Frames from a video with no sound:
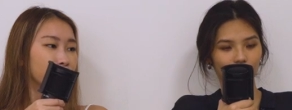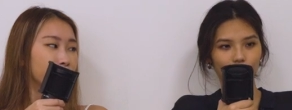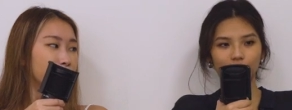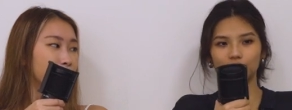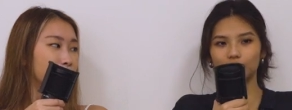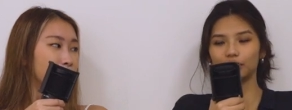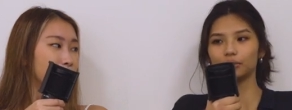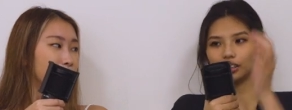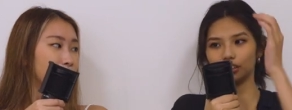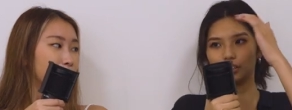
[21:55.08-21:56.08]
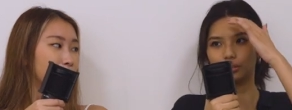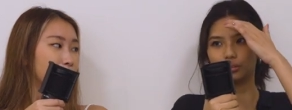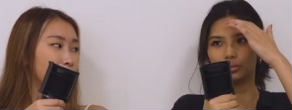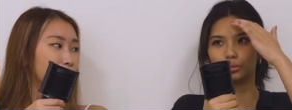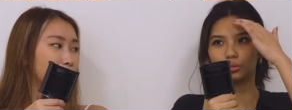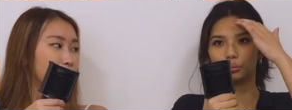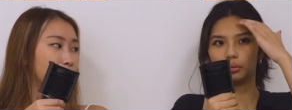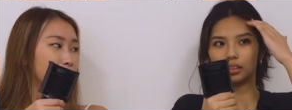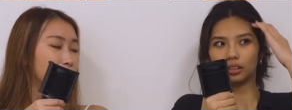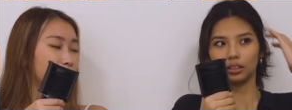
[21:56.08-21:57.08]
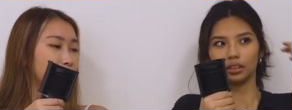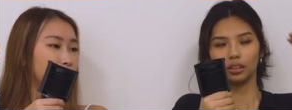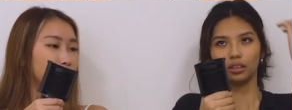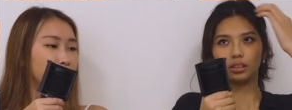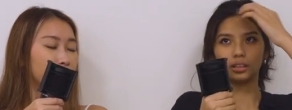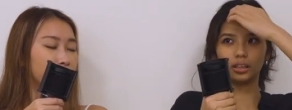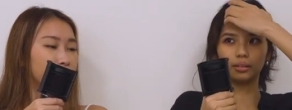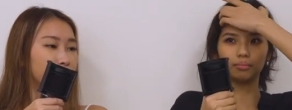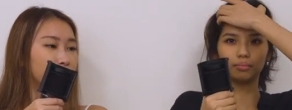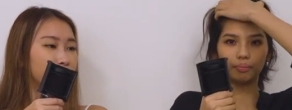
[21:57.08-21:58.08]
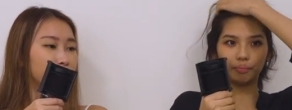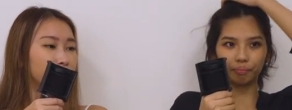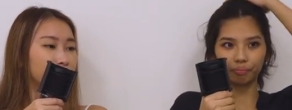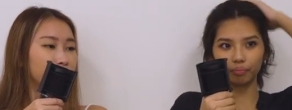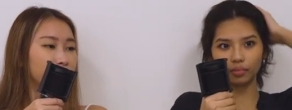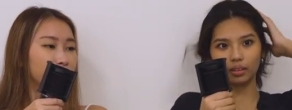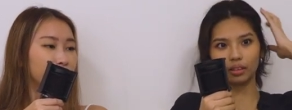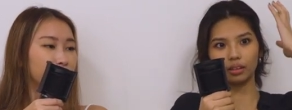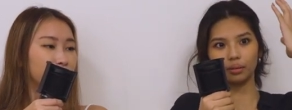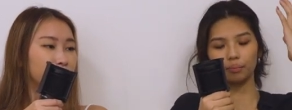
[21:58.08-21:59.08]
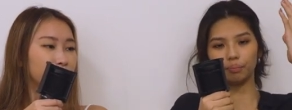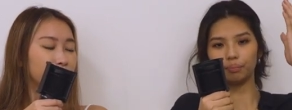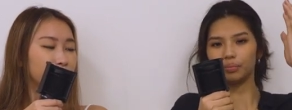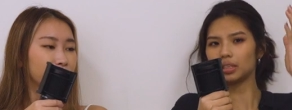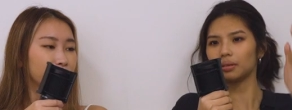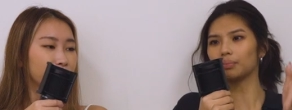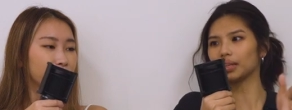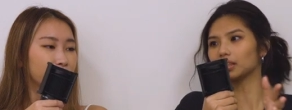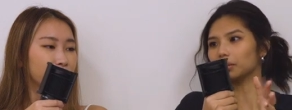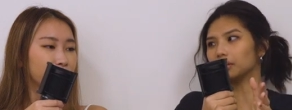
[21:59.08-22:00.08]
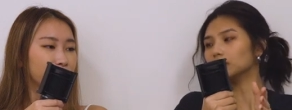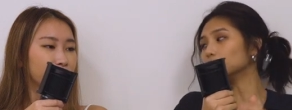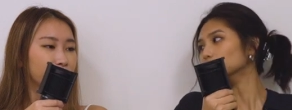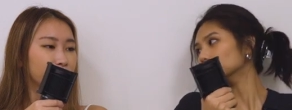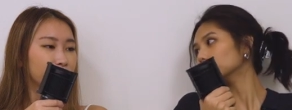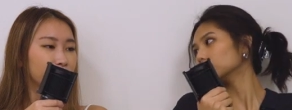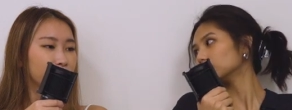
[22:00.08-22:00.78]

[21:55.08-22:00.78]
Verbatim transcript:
Speaker 1: Okay, this one was new to me. Mm. Um, being picked up in school.